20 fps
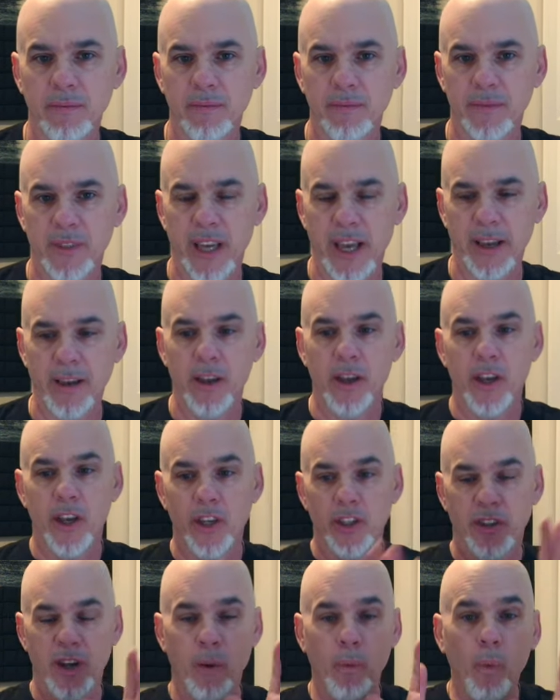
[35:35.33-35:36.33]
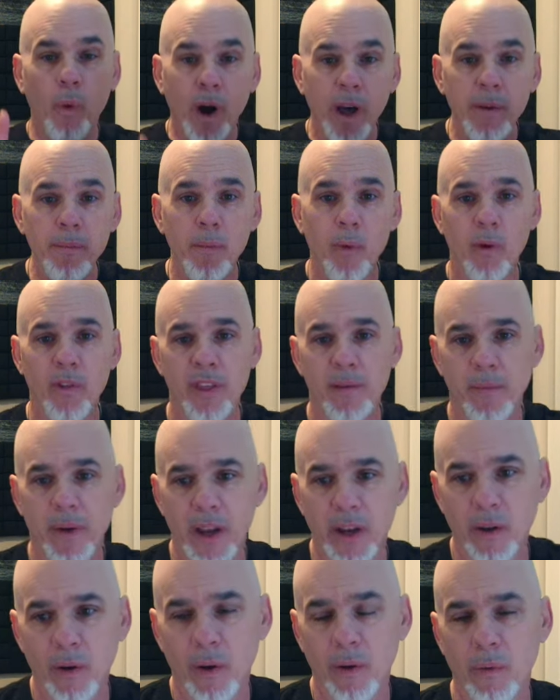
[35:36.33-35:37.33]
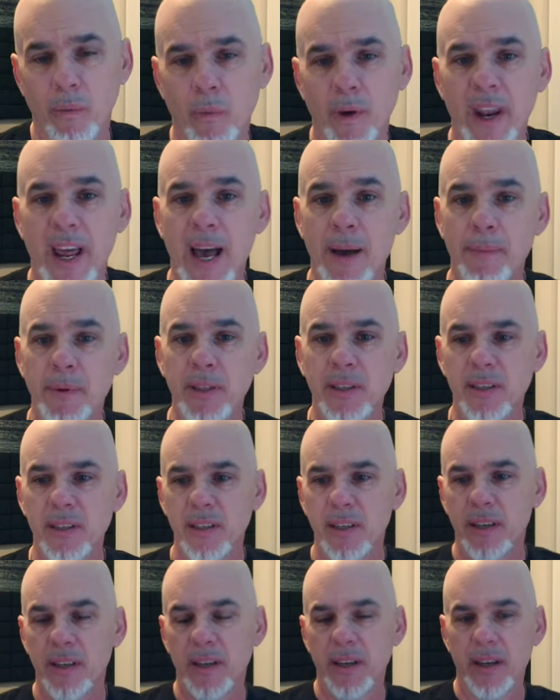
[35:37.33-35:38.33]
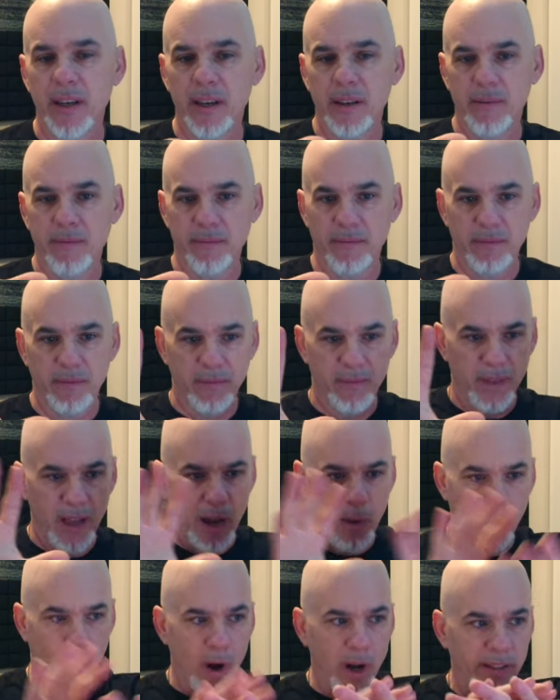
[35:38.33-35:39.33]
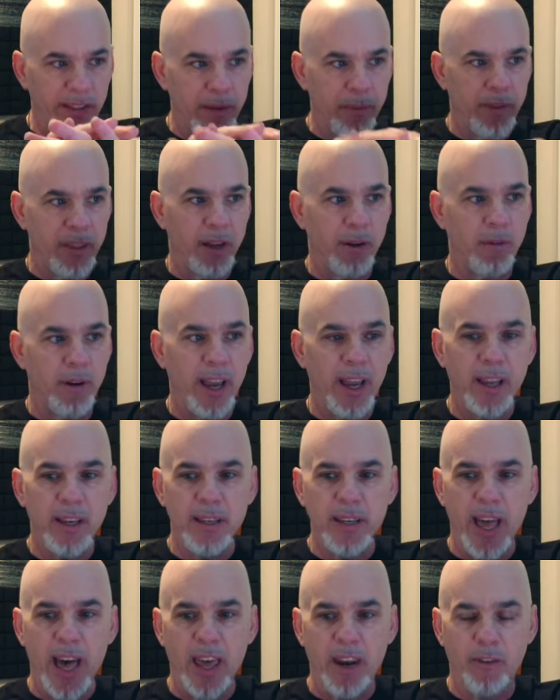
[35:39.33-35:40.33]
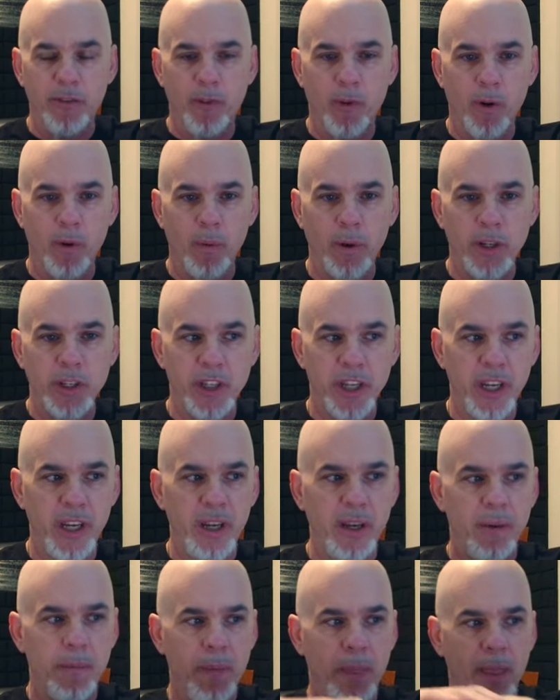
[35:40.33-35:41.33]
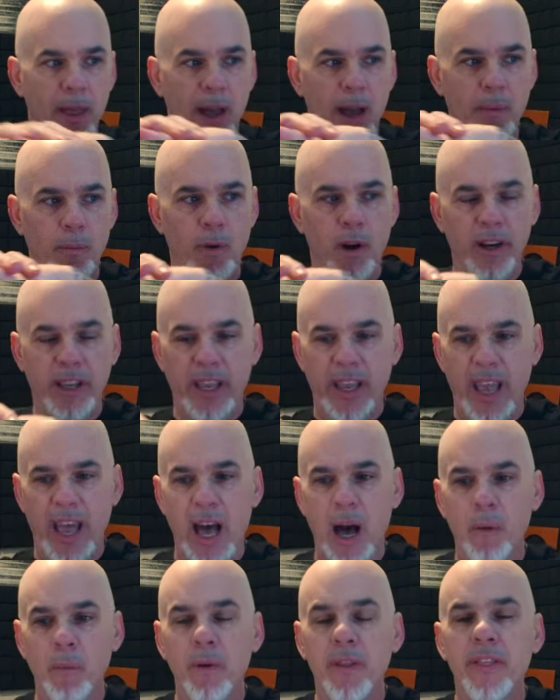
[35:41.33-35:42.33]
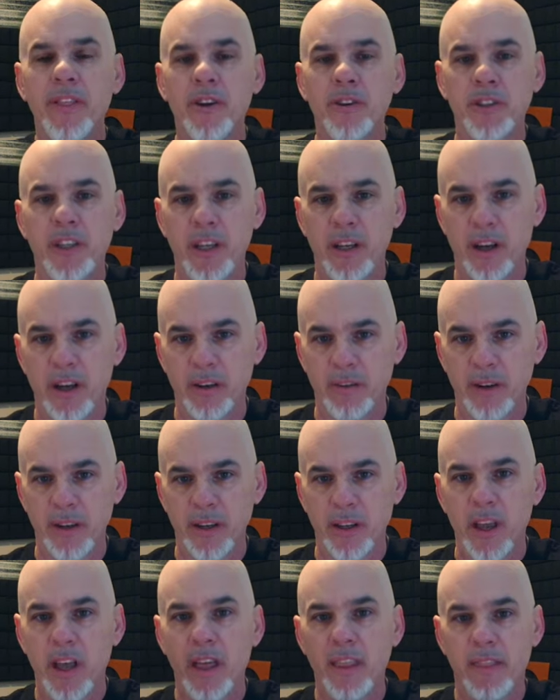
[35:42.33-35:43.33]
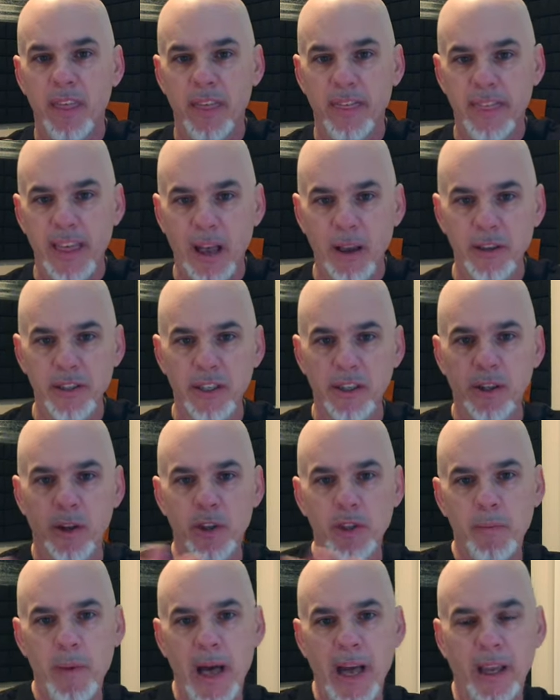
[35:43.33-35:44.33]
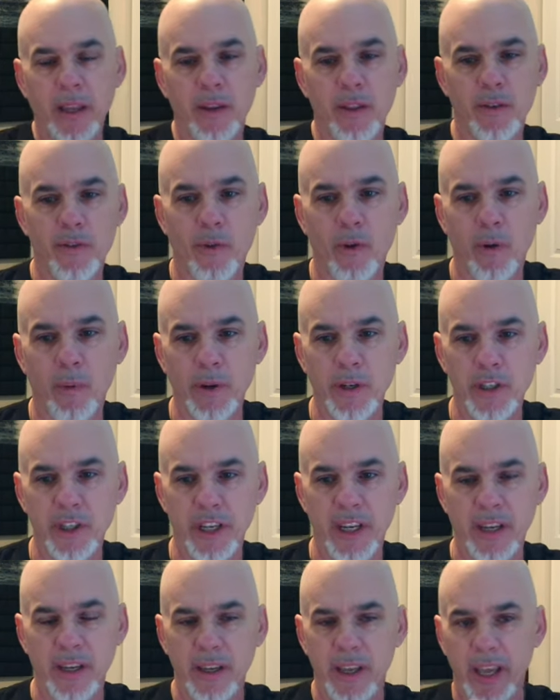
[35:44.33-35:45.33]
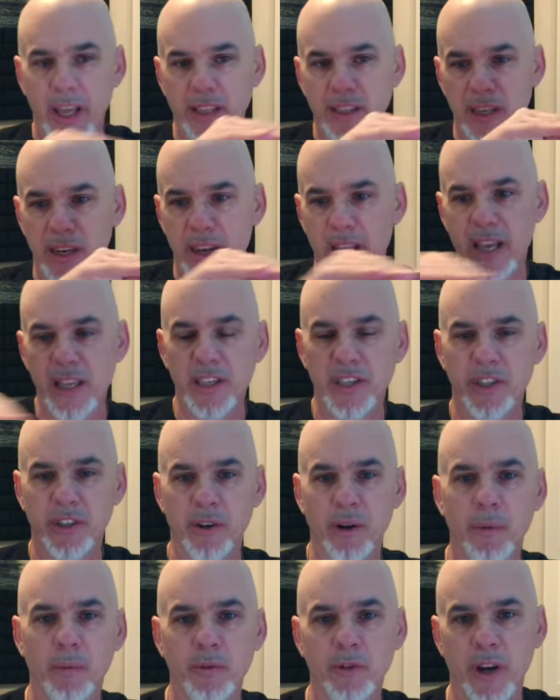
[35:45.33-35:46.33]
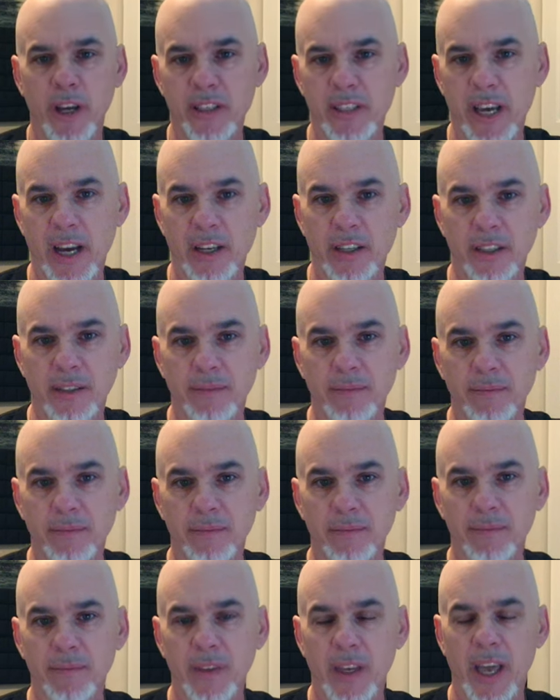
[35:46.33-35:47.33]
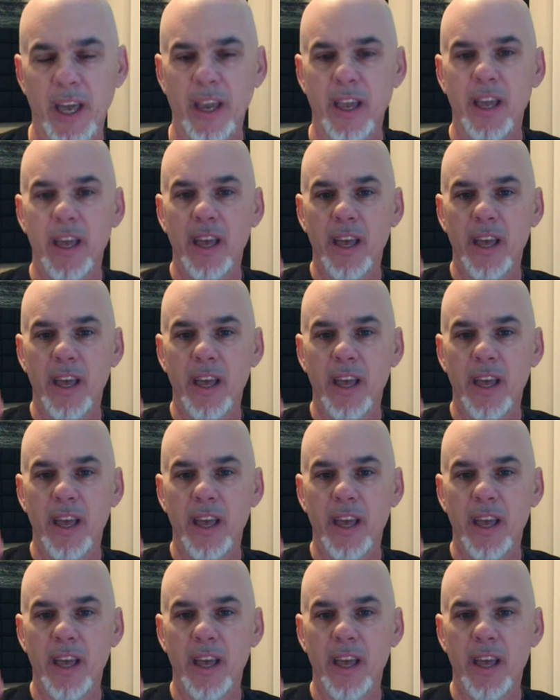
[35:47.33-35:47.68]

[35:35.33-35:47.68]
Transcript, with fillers: Okay. So I won more than my goal. What happens? I walked in with a grand at a 401g. I'm walking out with 1300. The thousand goes back into the 401g. It's a net zero transaction. Okay.